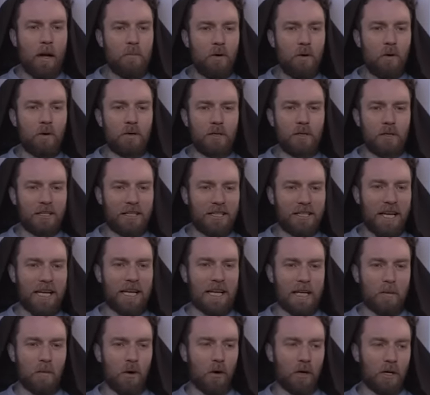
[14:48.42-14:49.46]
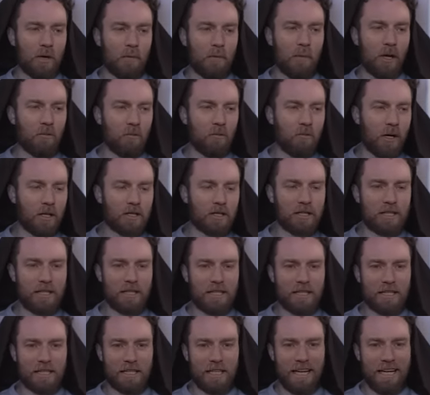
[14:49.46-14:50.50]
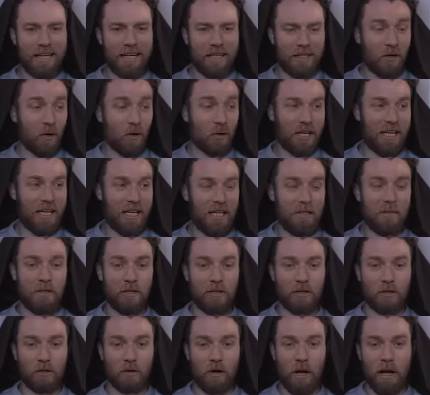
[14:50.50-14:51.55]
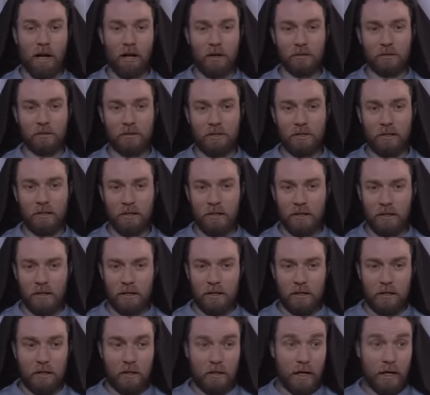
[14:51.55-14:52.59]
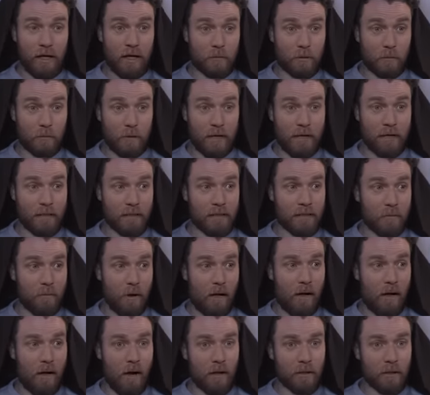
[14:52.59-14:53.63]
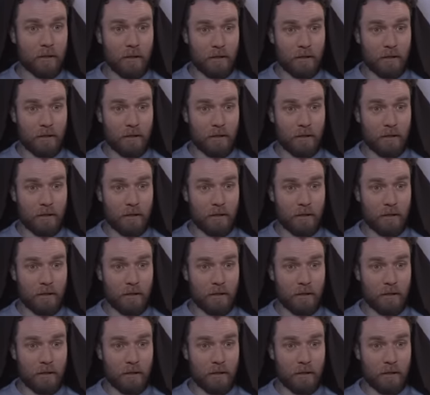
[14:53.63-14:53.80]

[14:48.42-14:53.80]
not going to take him on in my rusty state, on even ground. I have to play it smart.